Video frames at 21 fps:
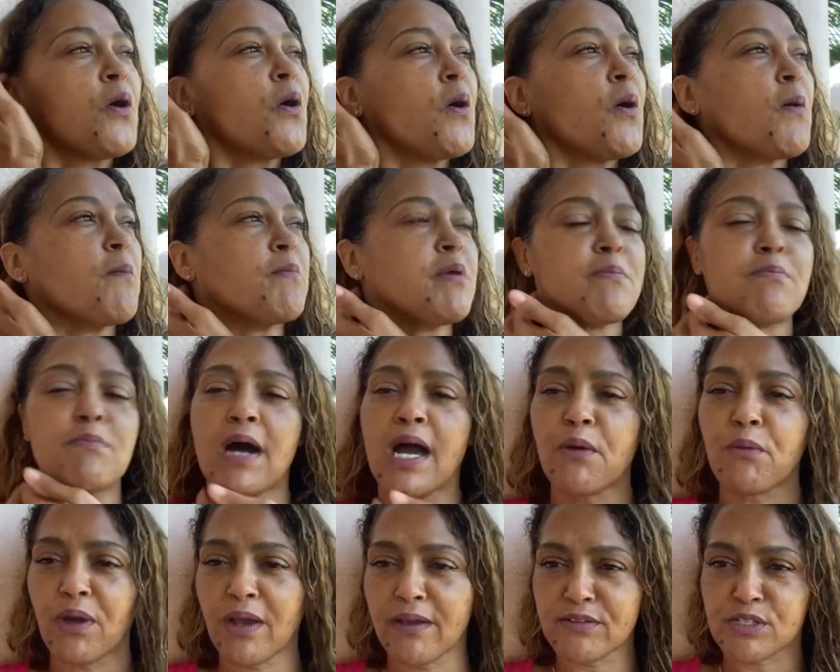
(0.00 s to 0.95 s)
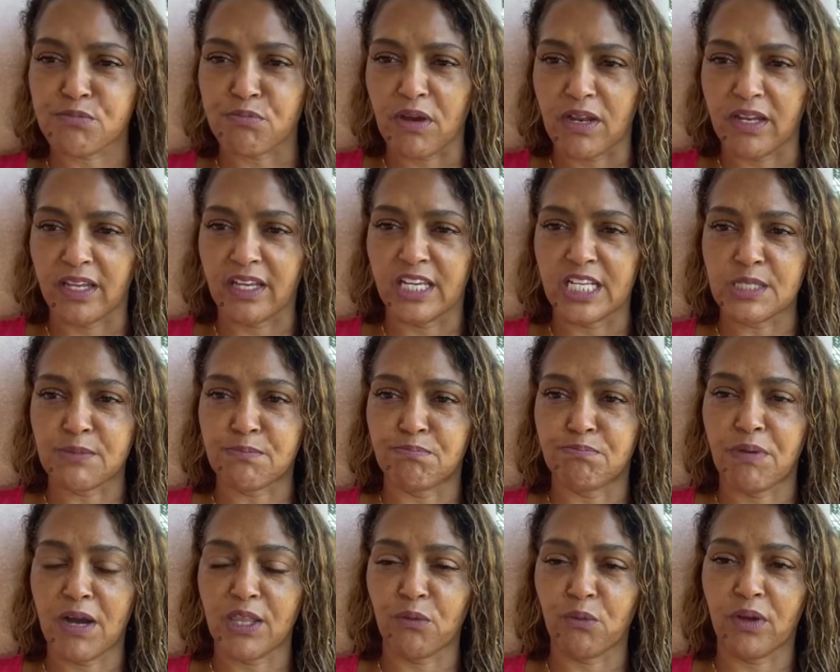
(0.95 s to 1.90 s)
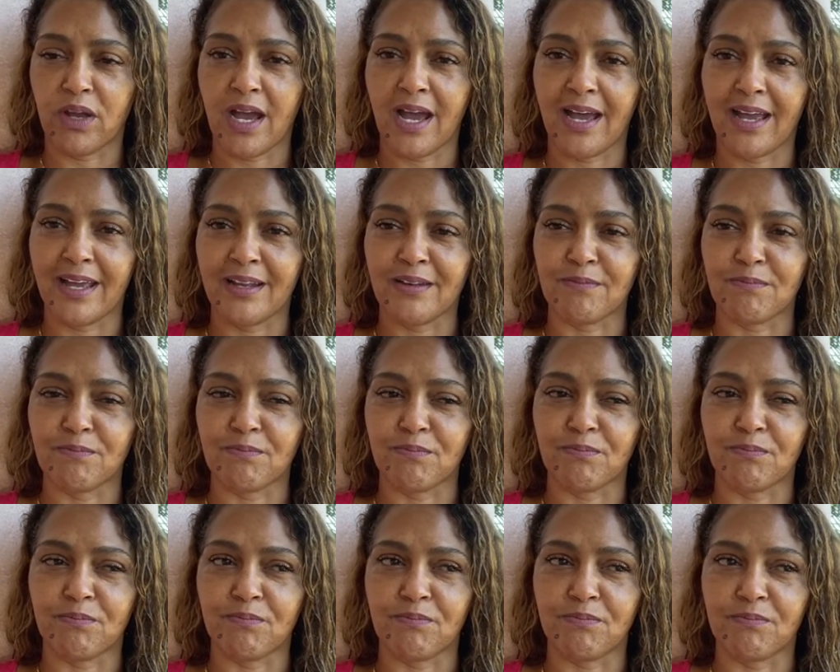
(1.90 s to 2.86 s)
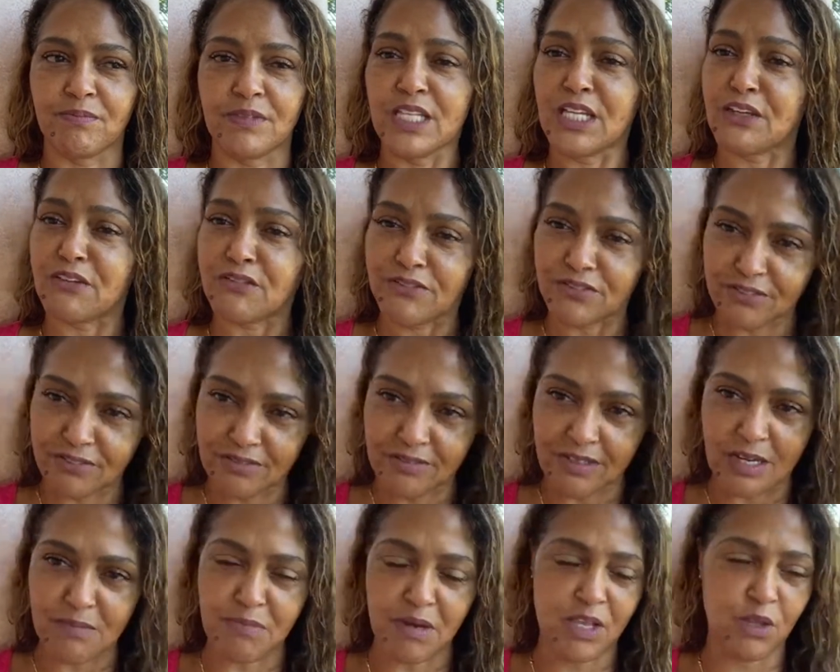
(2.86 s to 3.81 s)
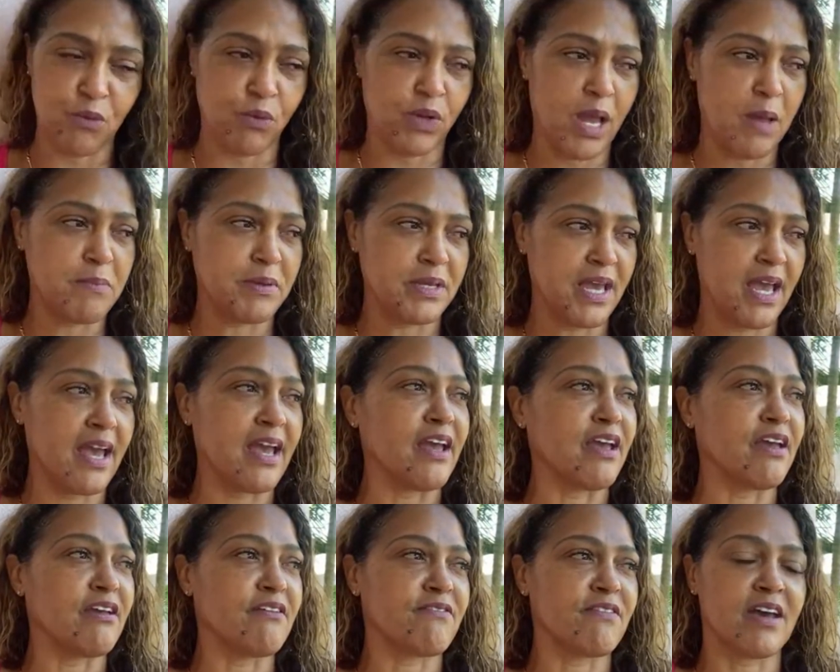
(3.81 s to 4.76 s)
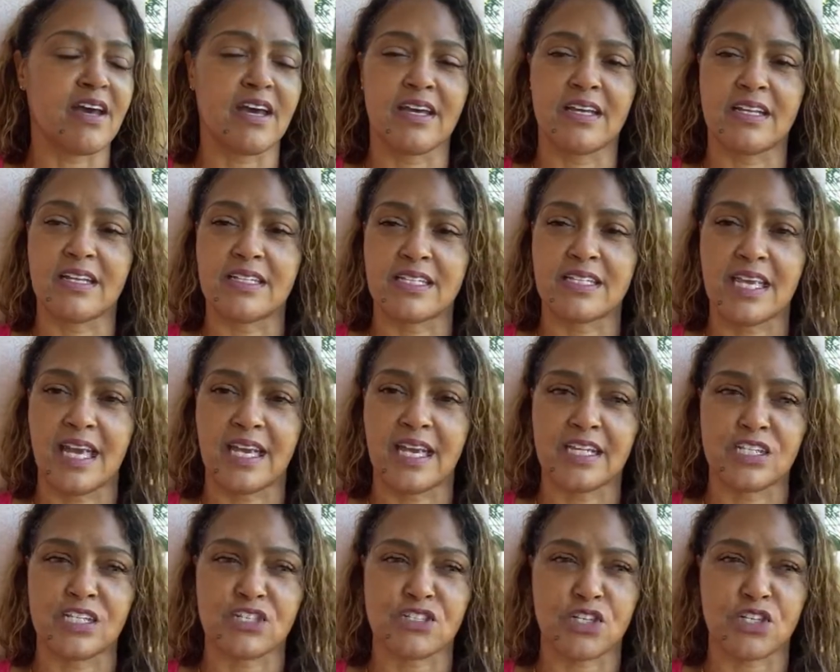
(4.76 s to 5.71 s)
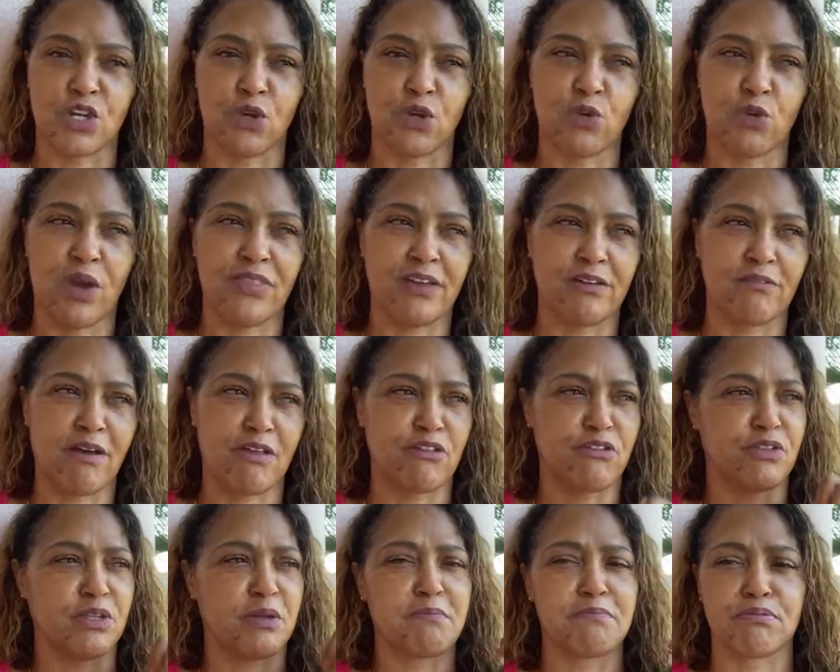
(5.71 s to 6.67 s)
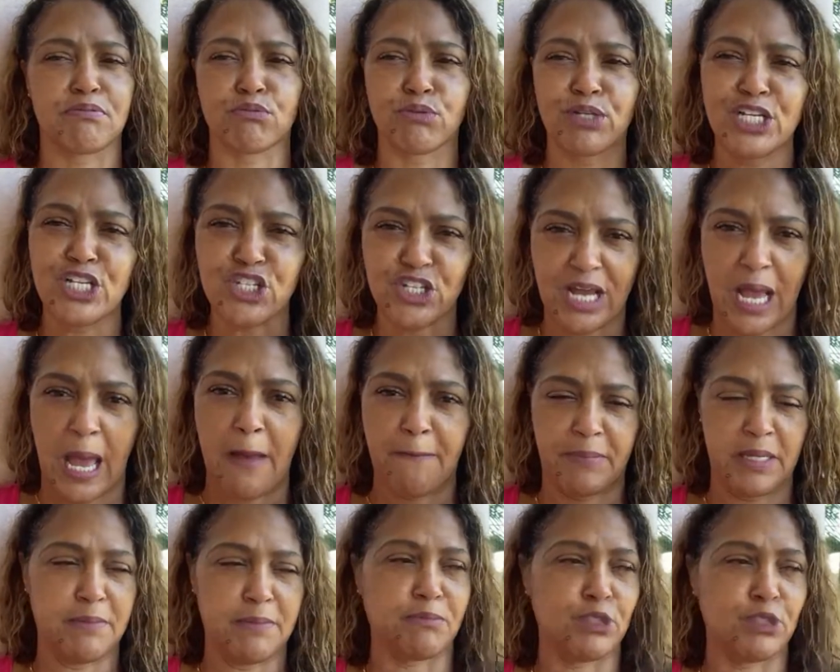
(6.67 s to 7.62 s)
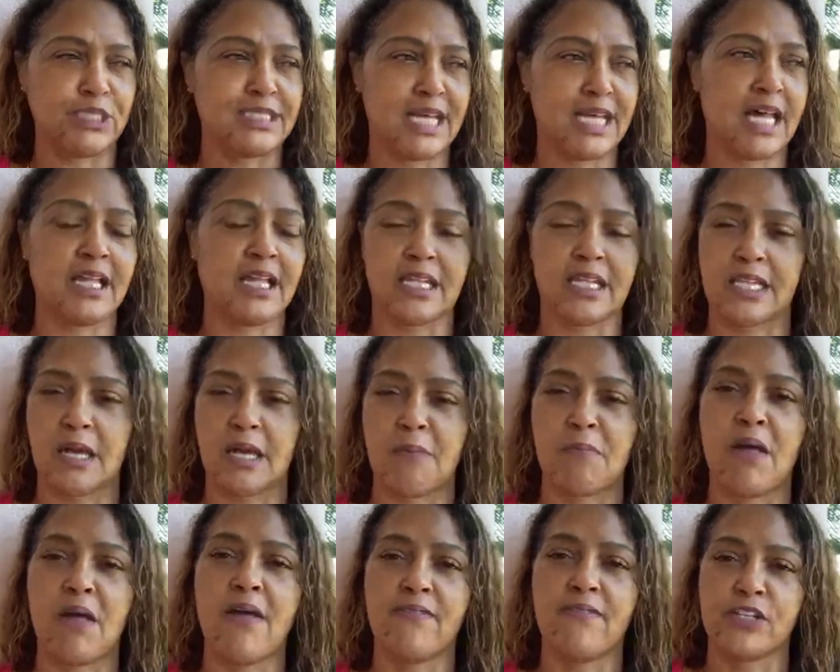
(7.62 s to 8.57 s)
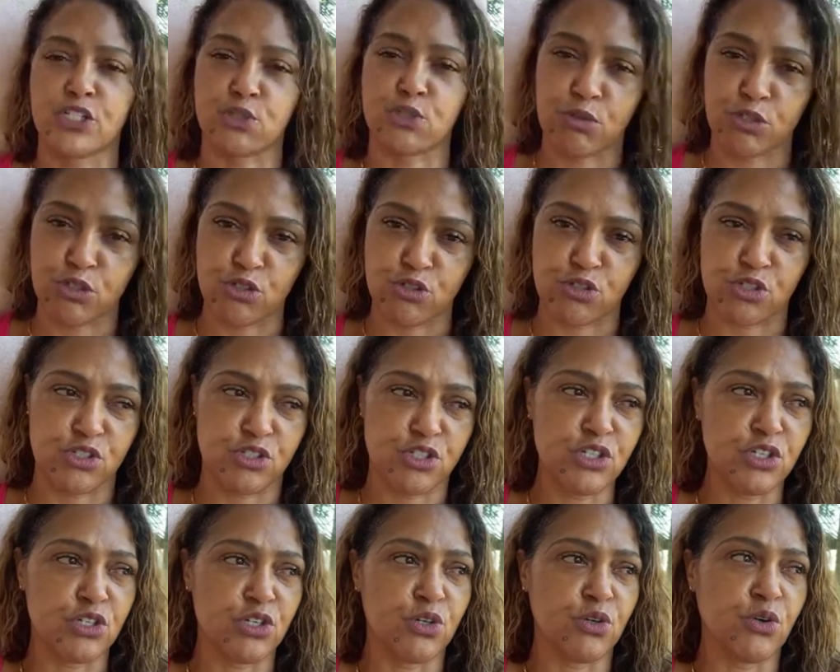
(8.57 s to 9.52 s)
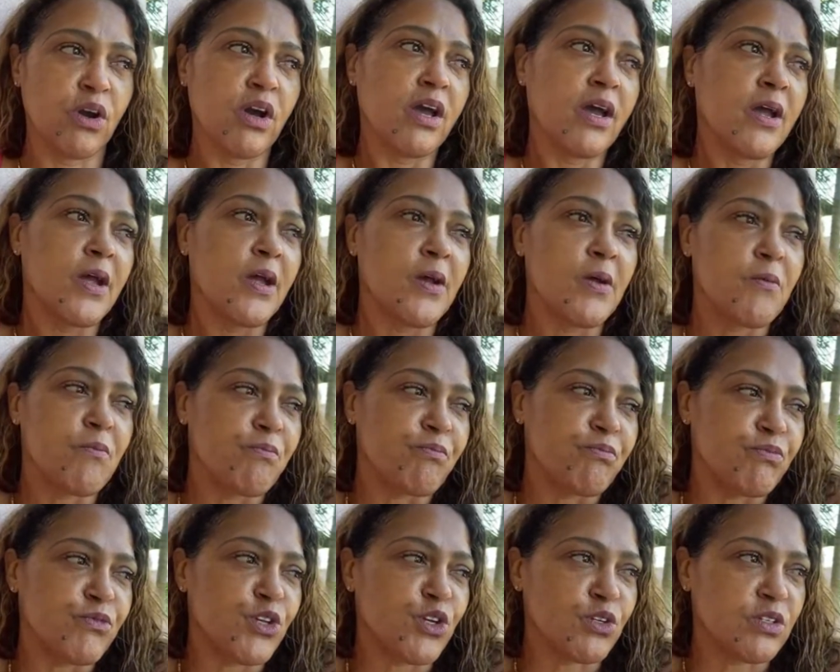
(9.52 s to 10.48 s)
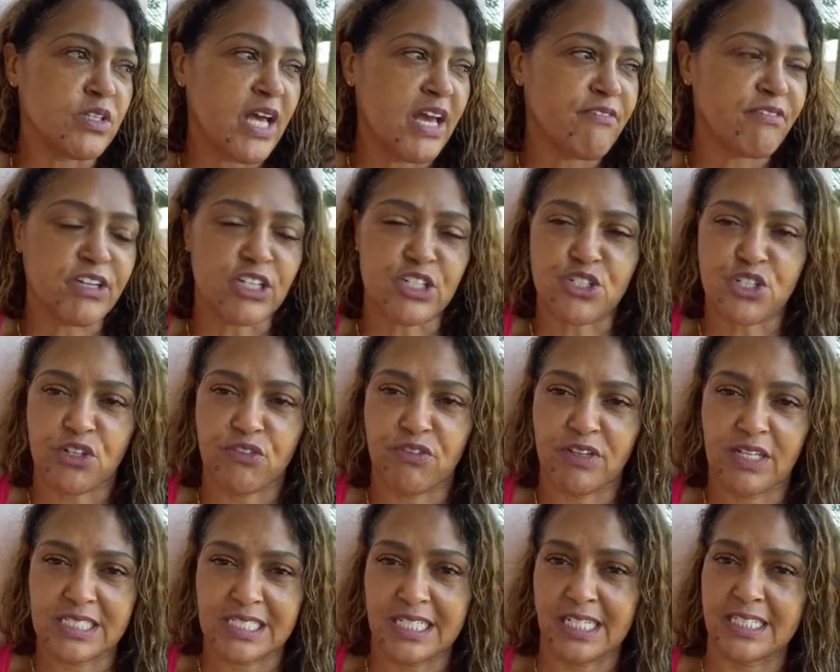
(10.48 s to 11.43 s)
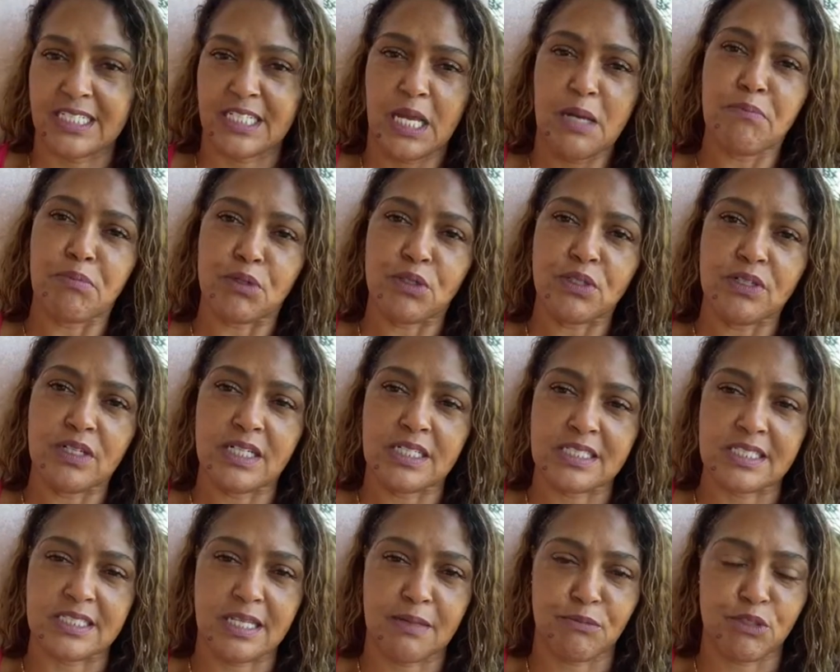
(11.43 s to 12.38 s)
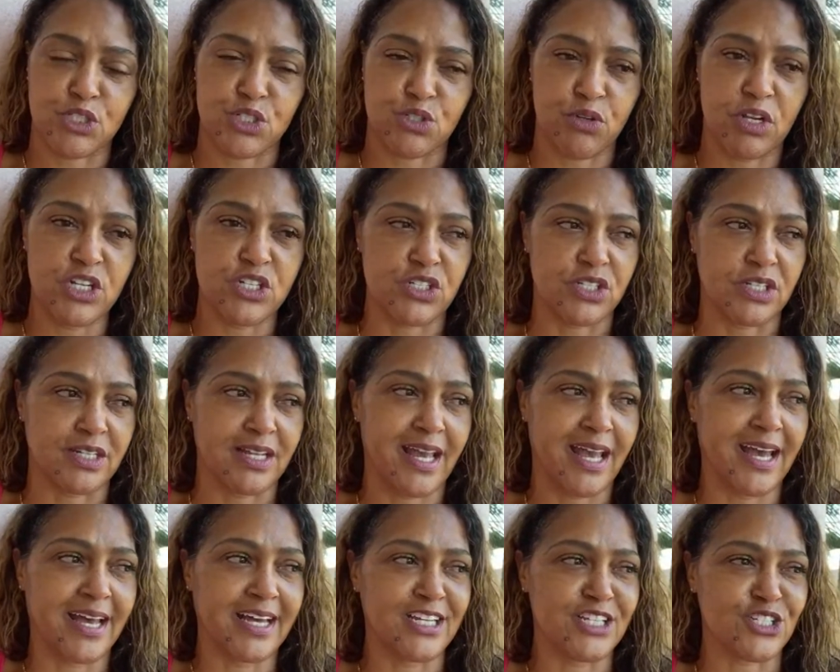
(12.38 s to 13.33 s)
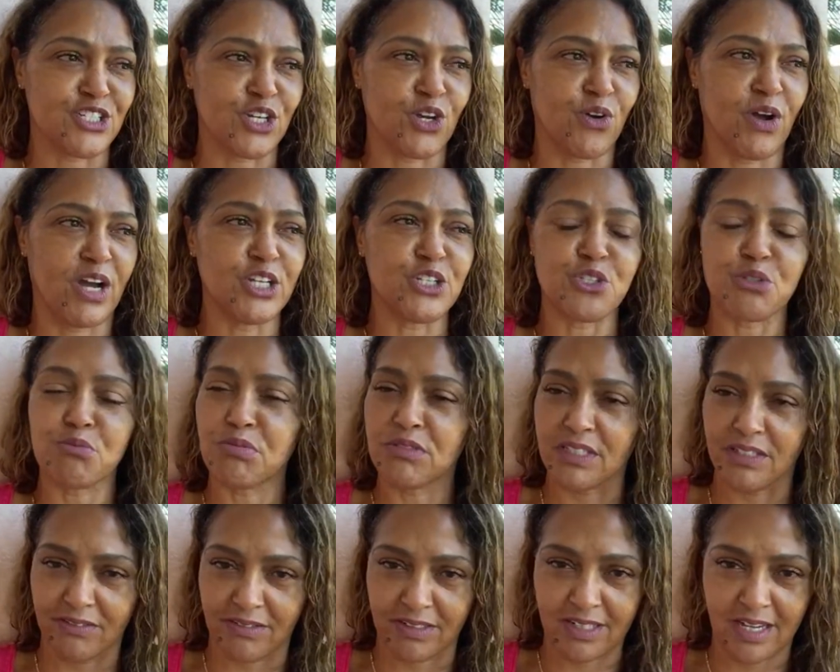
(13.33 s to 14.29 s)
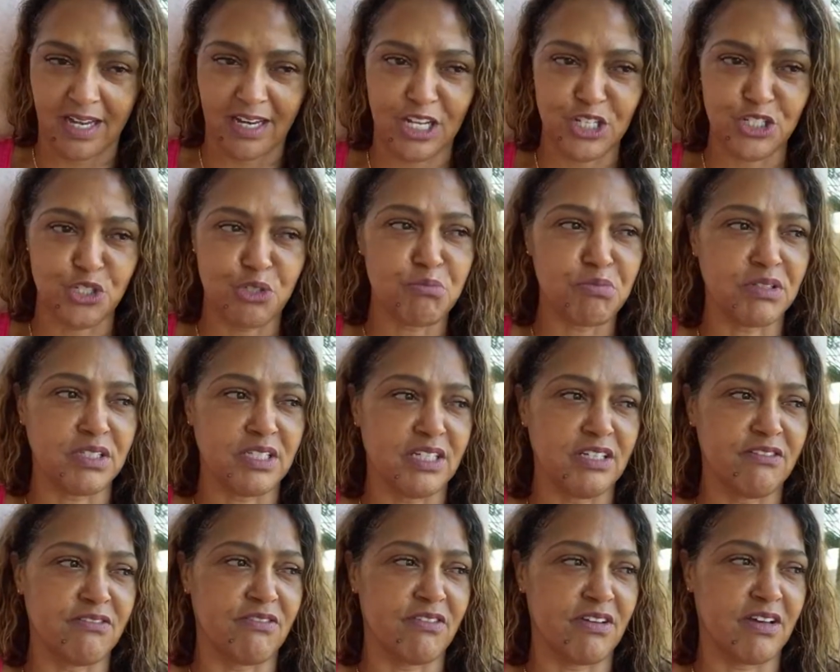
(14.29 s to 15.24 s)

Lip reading: But my way of spreading it is by the way I live and by the way I behave. And so I think rather than preaching at people and telling them this is what you should do, your life can serve as an example, as a demonstration. And so I do believe in God. I do believe